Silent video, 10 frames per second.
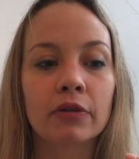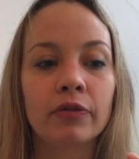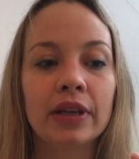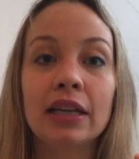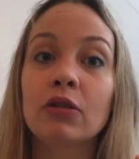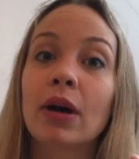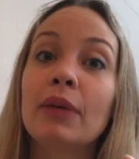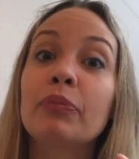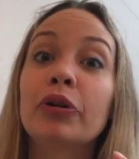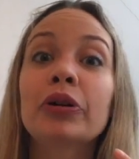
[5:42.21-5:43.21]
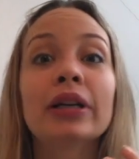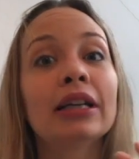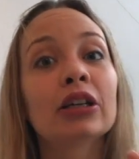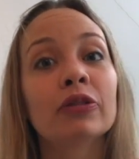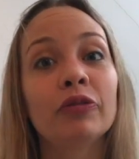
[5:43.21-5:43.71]
feeling quite broken
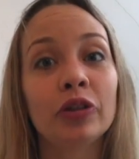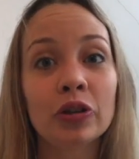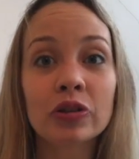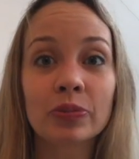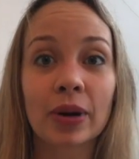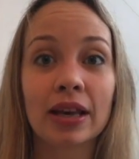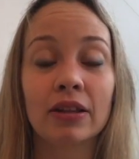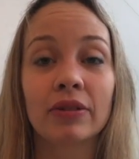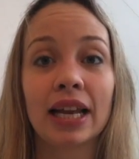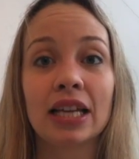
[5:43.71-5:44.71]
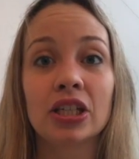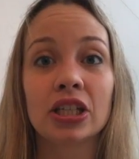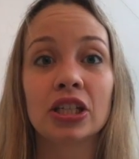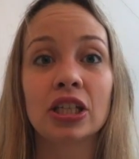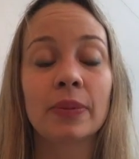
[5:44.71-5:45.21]
and confused by the
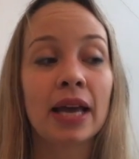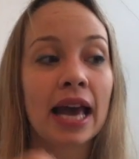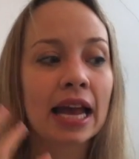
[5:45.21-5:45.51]
relationship,